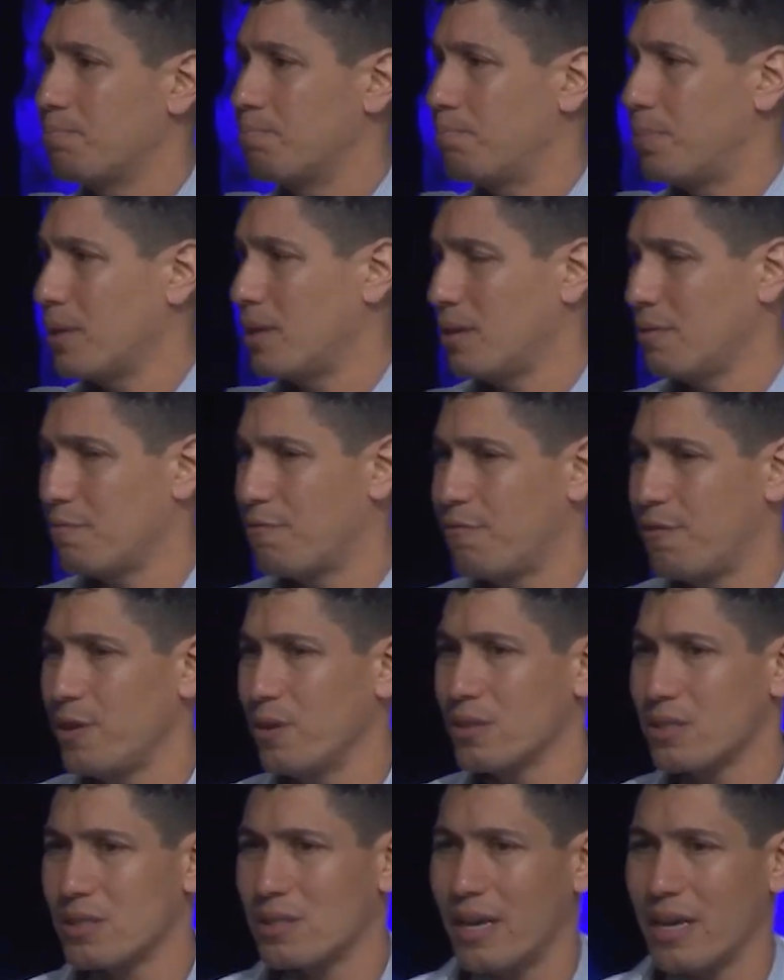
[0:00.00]
But it
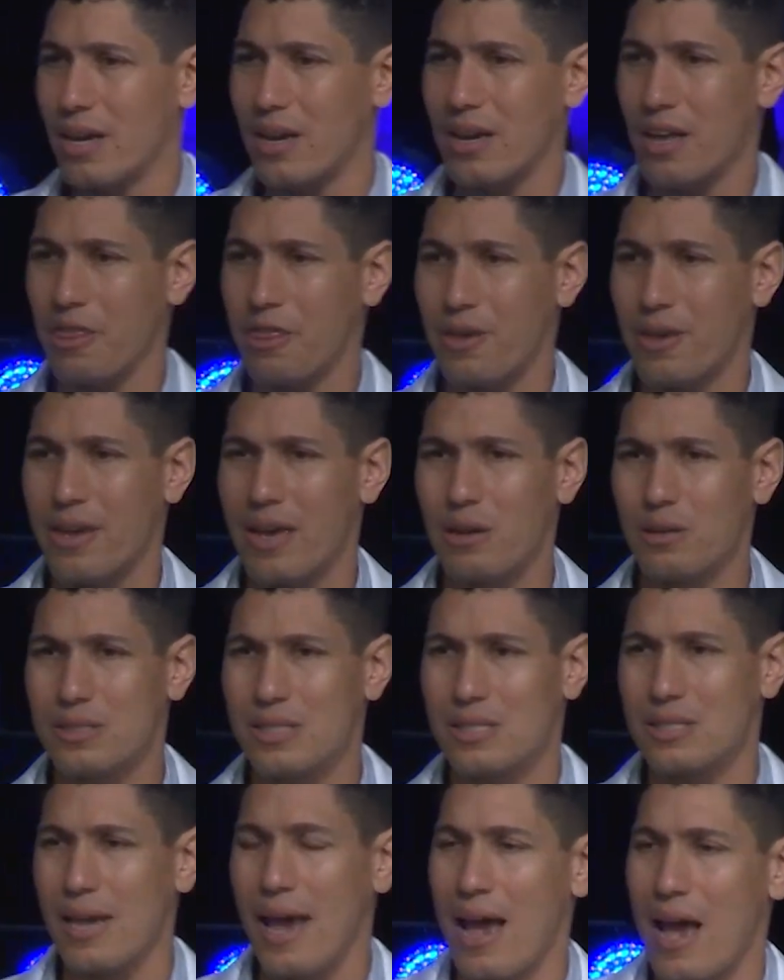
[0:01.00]
feels like nothing else
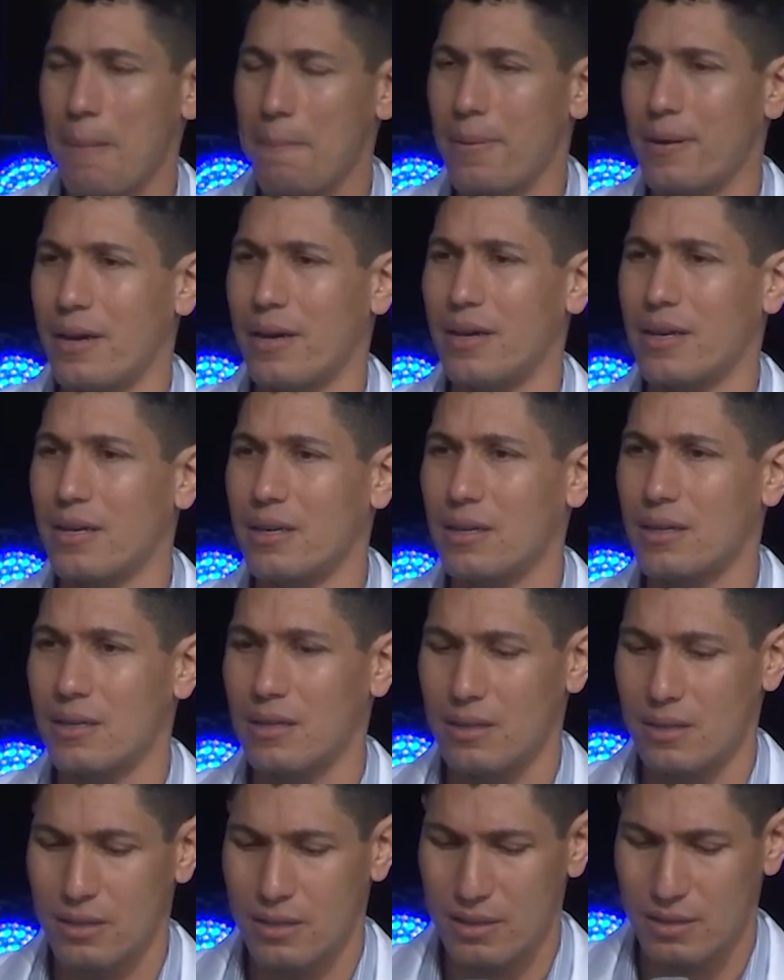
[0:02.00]
is happening.
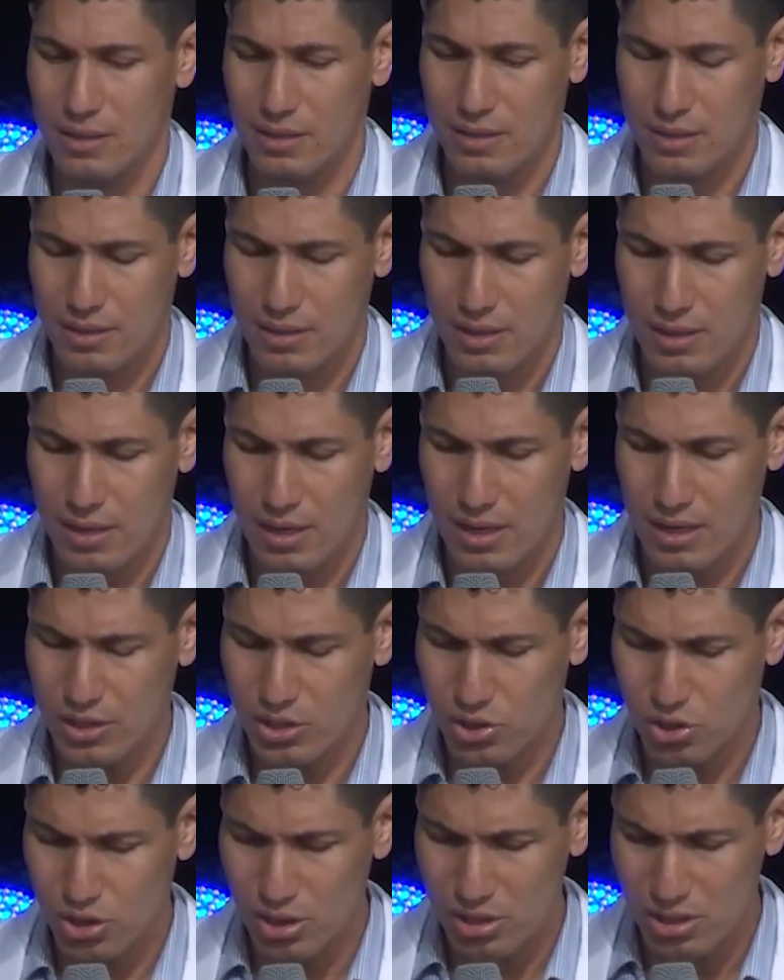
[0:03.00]
And
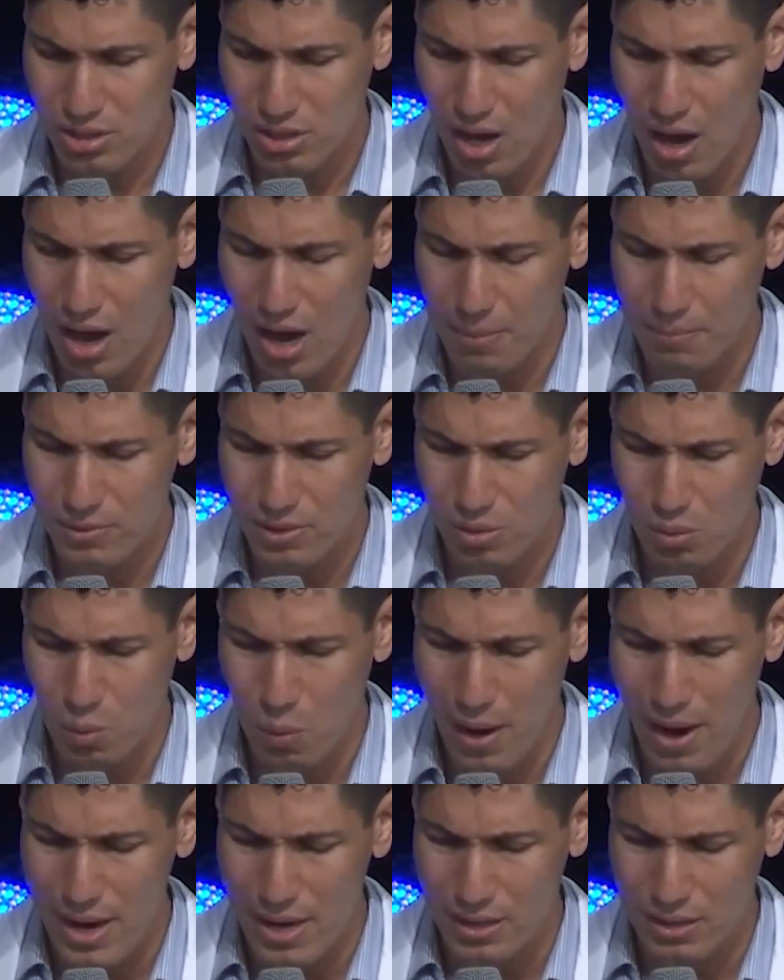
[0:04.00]
it's just time to
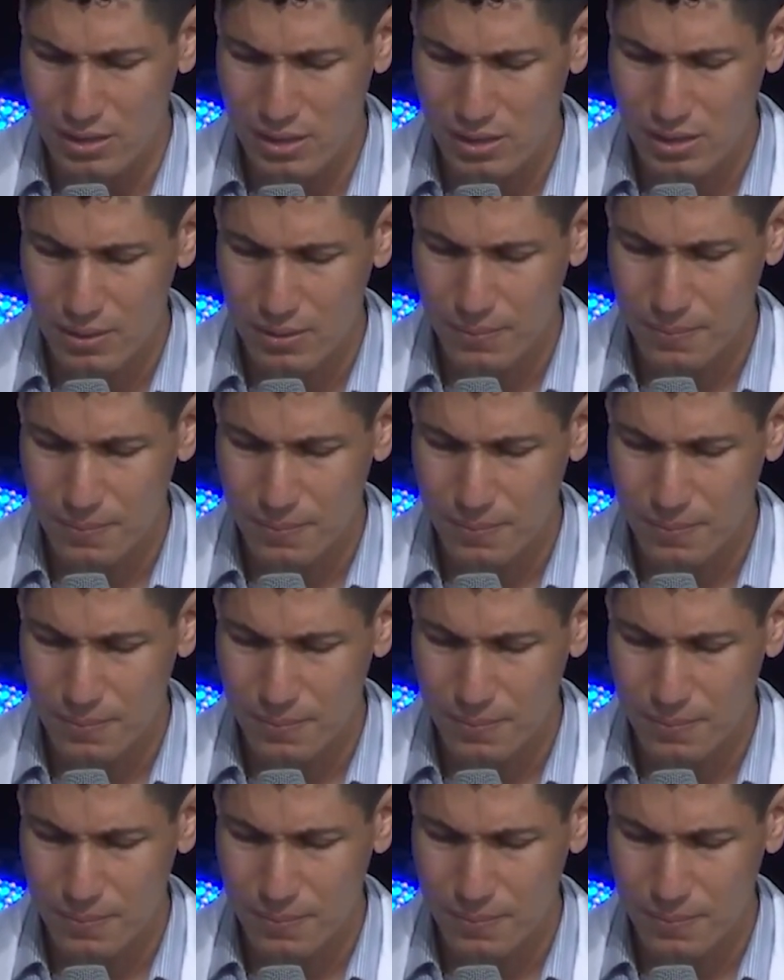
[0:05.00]
wait.